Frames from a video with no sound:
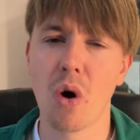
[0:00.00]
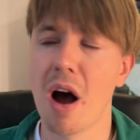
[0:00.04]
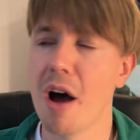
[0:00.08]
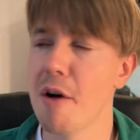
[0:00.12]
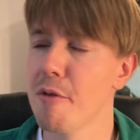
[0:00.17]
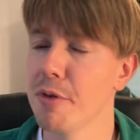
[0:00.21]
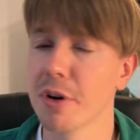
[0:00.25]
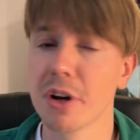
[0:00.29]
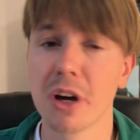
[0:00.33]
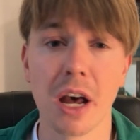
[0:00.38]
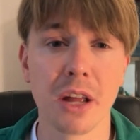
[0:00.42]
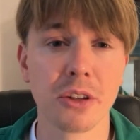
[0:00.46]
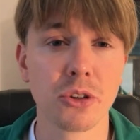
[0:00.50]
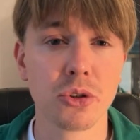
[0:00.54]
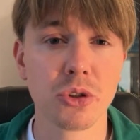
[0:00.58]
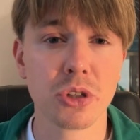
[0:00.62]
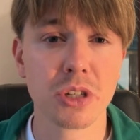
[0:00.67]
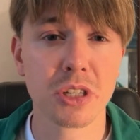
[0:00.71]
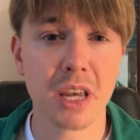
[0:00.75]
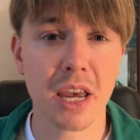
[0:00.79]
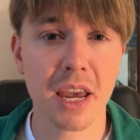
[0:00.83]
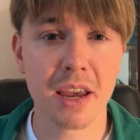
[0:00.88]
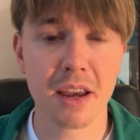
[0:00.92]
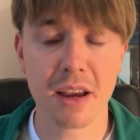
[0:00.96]
I forgot to
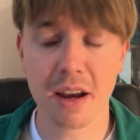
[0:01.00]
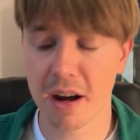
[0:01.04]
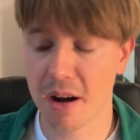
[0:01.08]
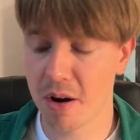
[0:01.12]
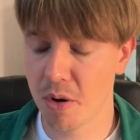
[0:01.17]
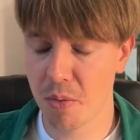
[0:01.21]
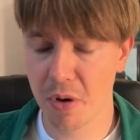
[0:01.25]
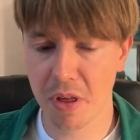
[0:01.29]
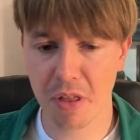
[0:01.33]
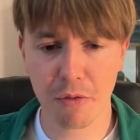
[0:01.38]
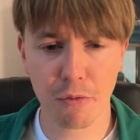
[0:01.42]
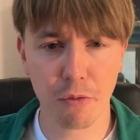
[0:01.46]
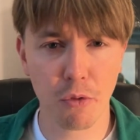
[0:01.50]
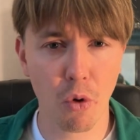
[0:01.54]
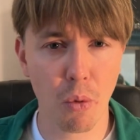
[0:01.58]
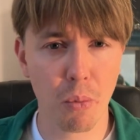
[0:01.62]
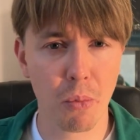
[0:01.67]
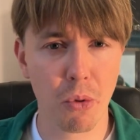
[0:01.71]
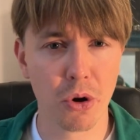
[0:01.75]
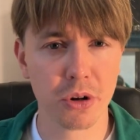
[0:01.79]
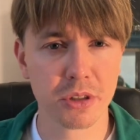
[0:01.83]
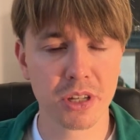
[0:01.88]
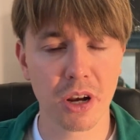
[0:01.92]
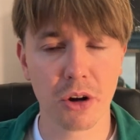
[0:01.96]
say, with 4
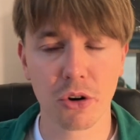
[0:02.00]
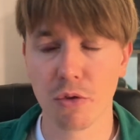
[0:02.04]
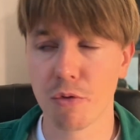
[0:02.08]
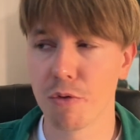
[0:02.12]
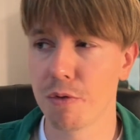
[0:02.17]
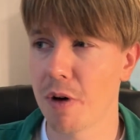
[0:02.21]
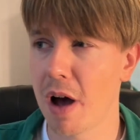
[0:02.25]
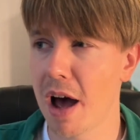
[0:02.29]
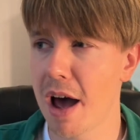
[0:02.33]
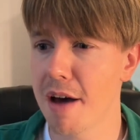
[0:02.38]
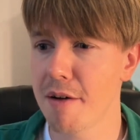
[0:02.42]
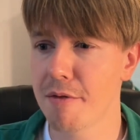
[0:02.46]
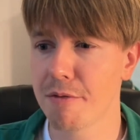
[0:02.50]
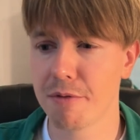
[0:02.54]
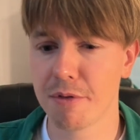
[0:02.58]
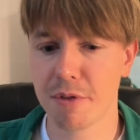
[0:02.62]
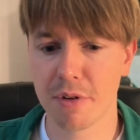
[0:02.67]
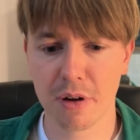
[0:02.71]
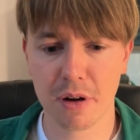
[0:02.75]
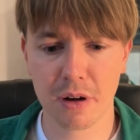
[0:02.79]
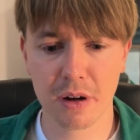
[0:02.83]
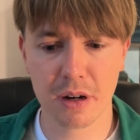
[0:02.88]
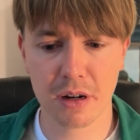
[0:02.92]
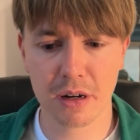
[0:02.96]
points out of
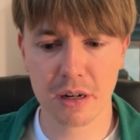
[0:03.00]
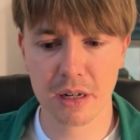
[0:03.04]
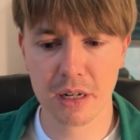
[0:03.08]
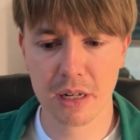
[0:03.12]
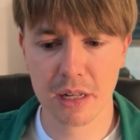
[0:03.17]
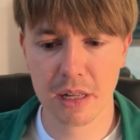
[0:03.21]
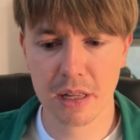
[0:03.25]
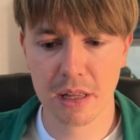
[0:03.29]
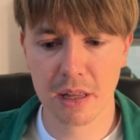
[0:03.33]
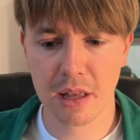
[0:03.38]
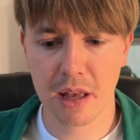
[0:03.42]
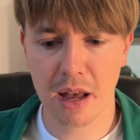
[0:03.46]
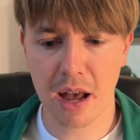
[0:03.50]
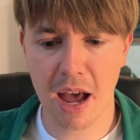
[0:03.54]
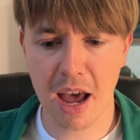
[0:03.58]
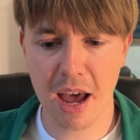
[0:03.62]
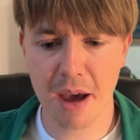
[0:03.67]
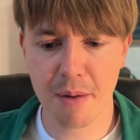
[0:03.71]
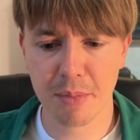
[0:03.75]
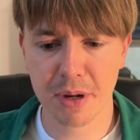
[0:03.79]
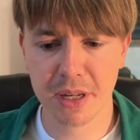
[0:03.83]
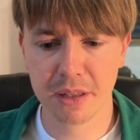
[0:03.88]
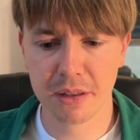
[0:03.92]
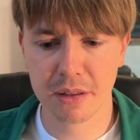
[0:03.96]
5,
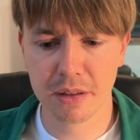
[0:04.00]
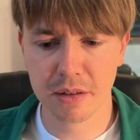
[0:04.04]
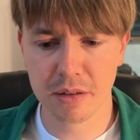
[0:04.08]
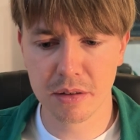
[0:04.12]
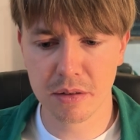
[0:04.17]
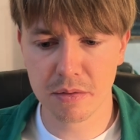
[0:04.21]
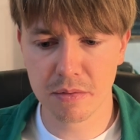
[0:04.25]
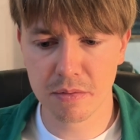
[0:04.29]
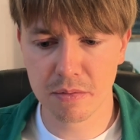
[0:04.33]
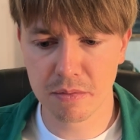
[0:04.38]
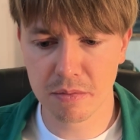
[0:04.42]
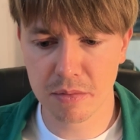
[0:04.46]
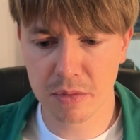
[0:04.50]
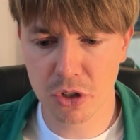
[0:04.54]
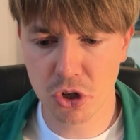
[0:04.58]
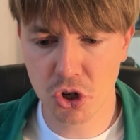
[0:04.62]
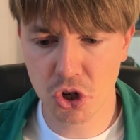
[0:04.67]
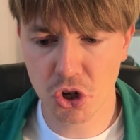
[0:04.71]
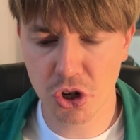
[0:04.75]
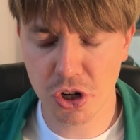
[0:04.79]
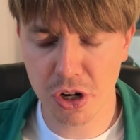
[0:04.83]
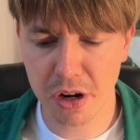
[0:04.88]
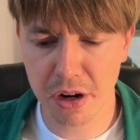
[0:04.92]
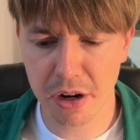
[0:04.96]
I'm in
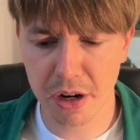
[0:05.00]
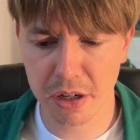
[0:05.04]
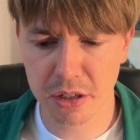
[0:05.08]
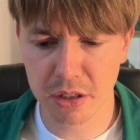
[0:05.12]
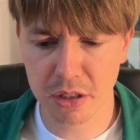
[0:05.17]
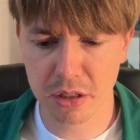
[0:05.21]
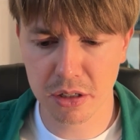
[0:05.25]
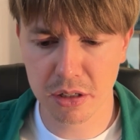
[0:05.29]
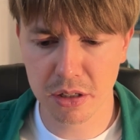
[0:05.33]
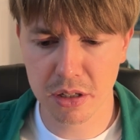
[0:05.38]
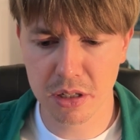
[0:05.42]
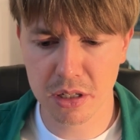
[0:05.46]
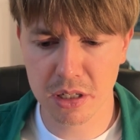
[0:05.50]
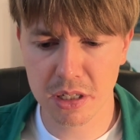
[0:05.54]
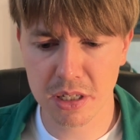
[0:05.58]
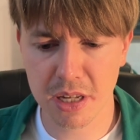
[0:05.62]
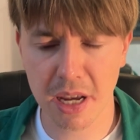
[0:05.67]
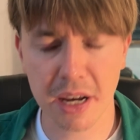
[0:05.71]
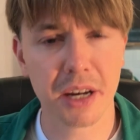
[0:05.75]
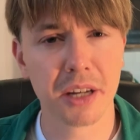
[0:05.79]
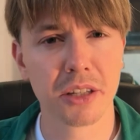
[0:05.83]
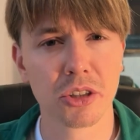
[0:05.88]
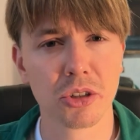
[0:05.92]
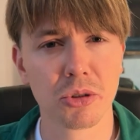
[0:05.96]
shared
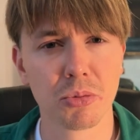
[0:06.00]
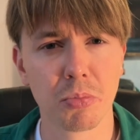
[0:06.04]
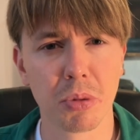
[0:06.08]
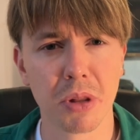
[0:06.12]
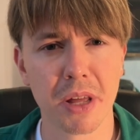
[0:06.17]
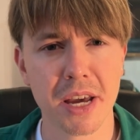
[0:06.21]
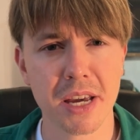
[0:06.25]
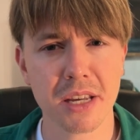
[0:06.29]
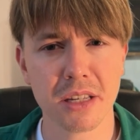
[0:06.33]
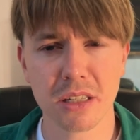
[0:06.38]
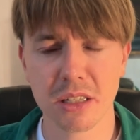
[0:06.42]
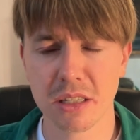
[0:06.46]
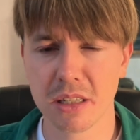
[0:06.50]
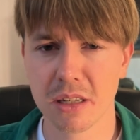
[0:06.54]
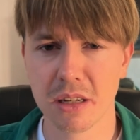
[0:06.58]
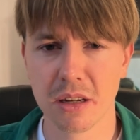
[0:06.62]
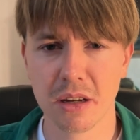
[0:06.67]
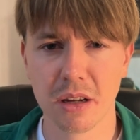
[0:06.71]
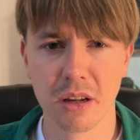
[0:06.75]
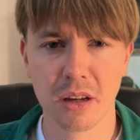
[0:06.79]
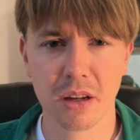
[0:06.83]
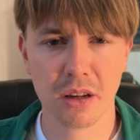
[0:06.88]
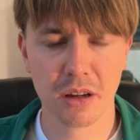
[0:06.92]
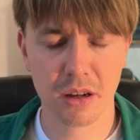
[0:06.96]
second place.
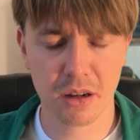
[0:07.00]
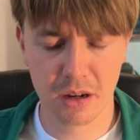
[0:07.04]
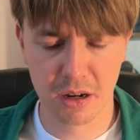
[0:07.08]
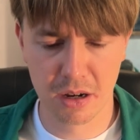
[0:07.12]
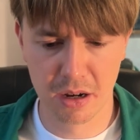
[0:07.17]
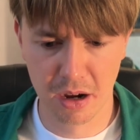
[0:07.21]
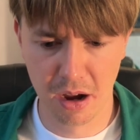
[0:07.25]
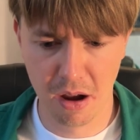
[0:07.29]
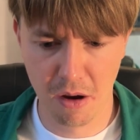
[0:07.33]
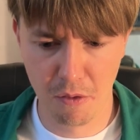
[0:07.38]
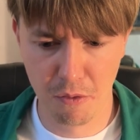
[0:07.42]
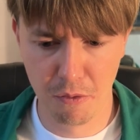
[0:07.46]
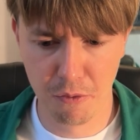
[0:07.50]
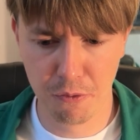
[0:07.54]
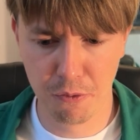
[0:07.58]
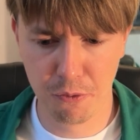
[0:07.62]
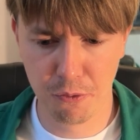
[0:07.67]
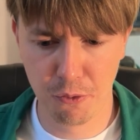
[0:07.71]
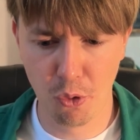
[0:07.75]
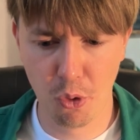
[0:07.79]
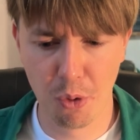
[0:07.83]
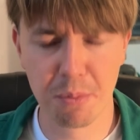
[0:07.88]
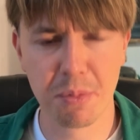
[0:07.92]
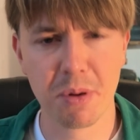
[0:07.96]

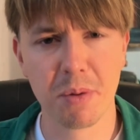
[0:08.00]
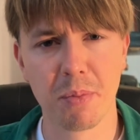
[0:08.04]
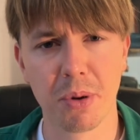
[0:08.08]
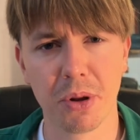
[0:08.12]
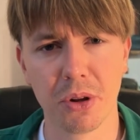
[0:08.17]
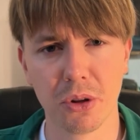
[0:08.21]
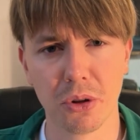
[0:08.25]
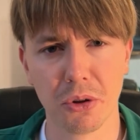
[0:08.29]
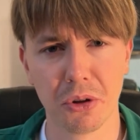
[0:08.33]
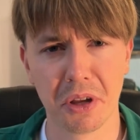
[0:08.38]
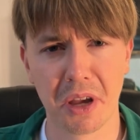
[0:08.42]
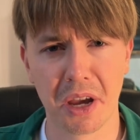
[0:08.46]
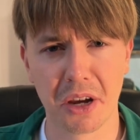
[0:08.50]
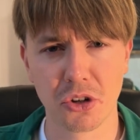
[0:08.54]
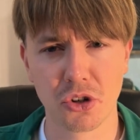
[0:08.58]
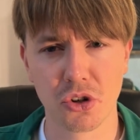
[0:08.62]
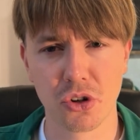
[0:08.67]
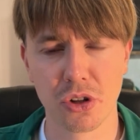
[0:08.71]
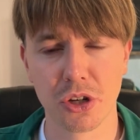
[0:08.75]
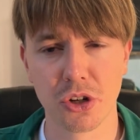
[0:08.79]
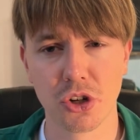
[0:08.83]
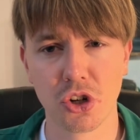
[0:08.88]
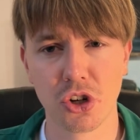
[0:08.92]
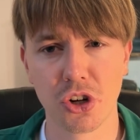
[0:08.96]
4 people
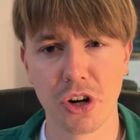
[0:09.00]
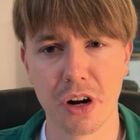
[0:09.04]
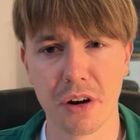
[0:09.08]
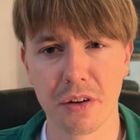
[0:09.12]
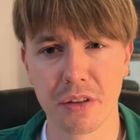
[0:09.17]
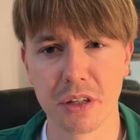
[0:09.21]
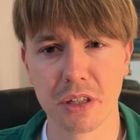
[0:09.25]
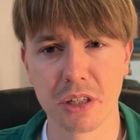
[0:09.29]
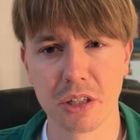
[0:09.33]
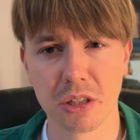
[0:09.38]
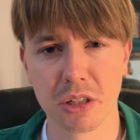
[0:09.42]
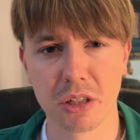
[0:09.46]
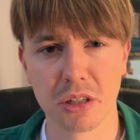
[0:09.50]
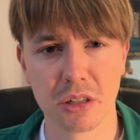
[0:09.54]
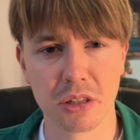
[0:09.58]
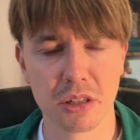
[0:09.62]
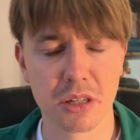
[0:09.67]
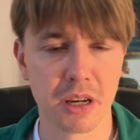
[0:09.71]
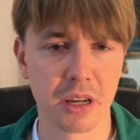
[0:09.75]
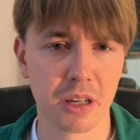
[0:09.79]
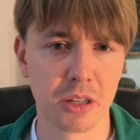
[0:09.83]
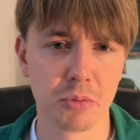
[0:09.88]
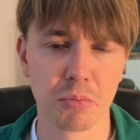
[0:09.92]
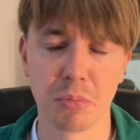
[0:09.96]
actually share this
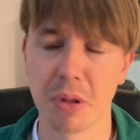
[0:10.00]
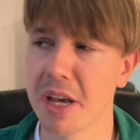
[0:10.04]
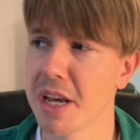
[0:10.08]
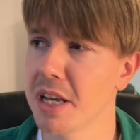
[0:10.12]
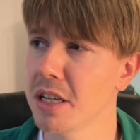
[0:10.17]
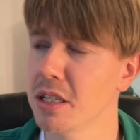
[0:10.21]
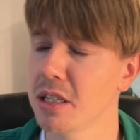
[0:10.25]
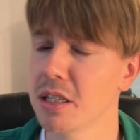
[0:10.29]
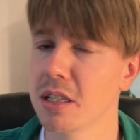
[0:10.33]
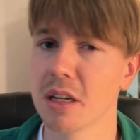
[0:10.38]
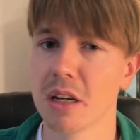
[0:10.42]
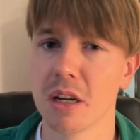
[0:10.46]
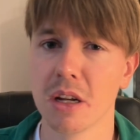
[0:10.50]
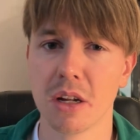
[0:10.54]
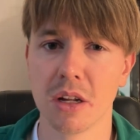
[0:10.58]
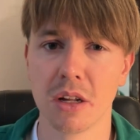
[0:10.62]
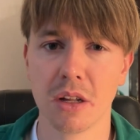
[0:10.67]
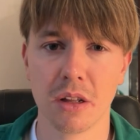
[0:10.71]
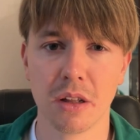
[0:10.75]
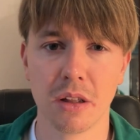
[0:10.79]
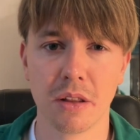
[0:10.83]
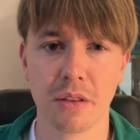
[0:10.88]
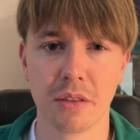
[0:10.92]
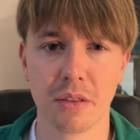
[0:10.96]
second place.
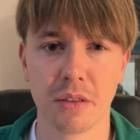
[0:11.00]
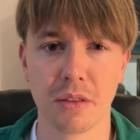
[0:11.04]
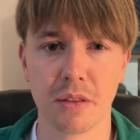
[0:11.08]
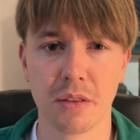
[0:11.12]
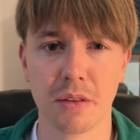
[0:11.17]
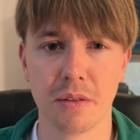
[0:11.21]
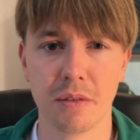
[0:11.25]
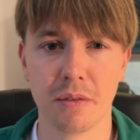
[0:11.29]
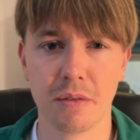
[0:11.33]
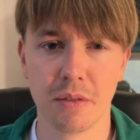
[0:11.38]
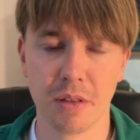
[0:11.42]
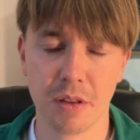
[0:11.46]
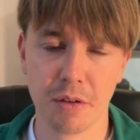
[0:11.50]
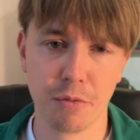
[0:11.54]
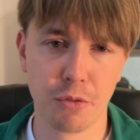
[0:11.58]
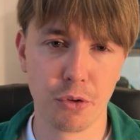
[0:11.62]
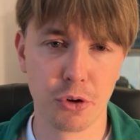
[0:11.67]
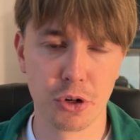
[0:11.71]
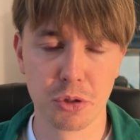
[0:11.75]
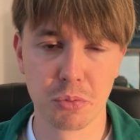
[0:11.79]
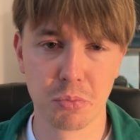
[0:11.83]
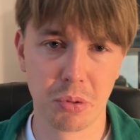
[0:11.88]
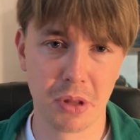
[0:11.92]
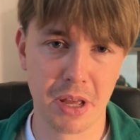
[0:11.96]
The
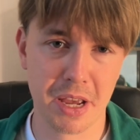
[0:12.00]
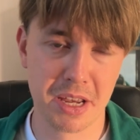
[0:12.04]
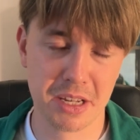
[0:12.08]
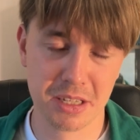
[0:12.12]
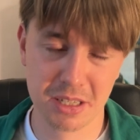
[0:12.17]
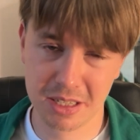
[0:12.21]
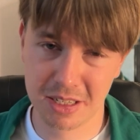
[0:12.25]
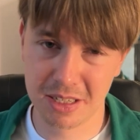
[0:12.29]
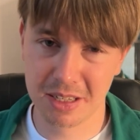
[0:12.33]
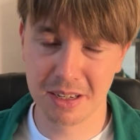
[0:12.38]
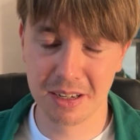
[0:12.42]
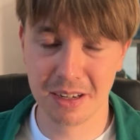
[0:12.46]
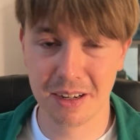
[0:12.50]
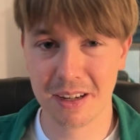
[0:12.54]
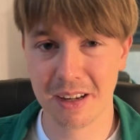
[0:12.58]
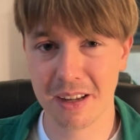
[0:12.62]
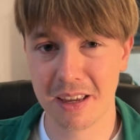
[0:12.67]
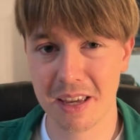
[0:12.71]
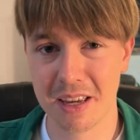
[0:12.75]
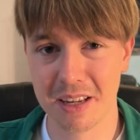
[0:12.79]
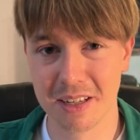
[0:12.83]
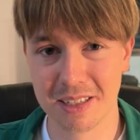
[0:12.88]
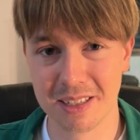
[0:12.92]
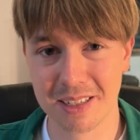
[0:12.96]
first place
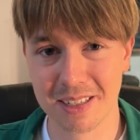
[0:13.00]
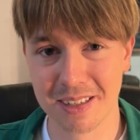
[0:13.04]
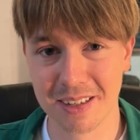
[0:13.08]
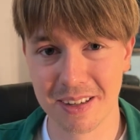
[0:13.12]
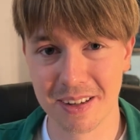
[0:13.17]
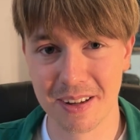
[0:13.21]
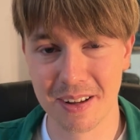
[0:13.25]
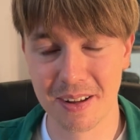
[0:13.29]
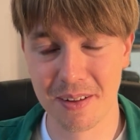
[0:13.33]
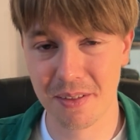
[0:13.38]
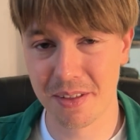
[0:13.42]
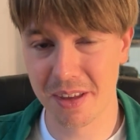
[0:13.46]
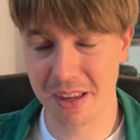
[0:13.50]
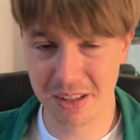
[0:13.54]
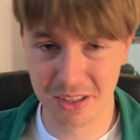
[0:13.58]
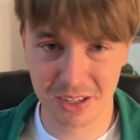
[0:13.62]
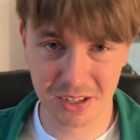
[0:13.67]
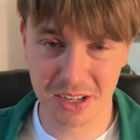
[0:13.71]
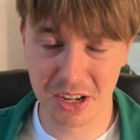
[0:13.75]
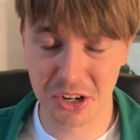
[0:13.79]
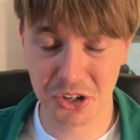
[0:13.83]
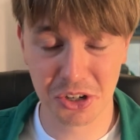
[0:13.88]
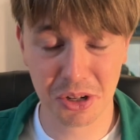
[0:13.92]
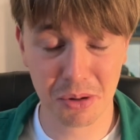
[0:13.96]
is the
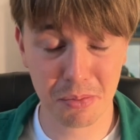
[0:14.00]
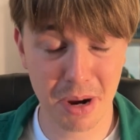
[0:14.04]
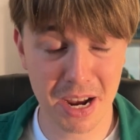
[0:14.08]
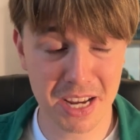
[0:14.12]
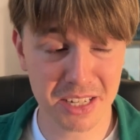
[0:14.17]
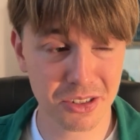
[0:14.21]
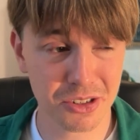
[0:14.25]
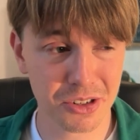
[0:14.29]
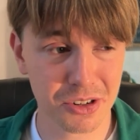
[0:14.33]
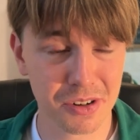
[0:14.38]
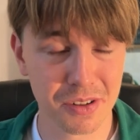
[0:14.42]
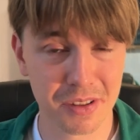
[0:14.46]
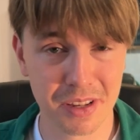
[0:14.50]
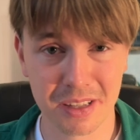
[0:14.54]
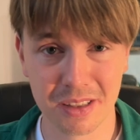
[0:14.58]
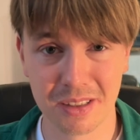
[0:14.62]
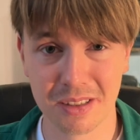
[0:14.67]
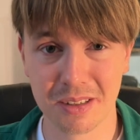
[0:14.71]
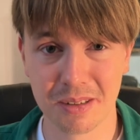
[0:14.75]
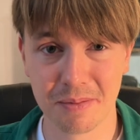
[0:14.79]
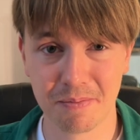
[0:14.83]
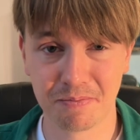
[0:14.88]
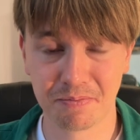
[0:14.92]
International Master that